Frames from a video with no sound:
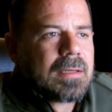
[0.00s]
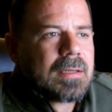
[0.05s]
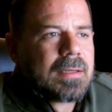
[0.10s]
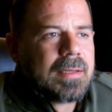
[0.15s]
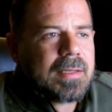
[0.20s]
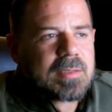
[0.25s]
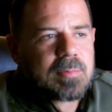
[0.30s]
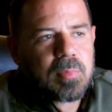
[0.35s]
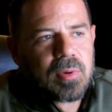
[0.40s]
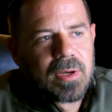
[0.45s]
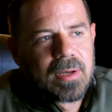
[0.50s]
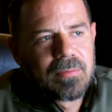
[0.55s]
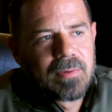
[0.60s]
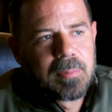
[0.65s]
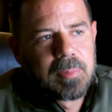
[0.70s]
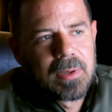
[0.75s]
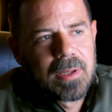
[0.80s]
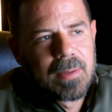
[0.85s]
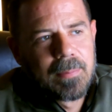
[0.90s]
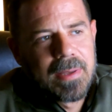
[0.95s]
It's Britt
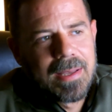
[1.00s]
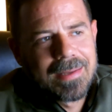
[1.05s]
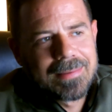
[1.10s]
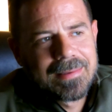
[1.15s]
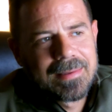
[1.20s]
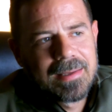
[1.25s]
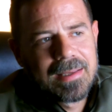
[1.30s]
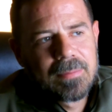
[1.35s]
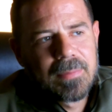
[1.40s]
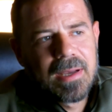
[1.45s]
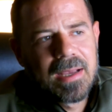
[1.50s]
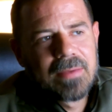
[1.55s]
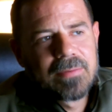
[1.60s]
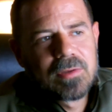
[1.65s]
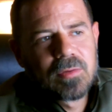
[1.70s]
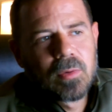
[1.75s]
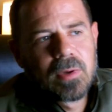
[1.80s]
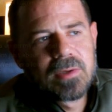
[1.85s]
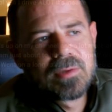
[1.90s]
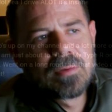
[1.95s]
replied back to him, I have the
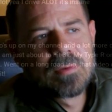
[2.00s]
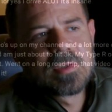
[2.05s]
22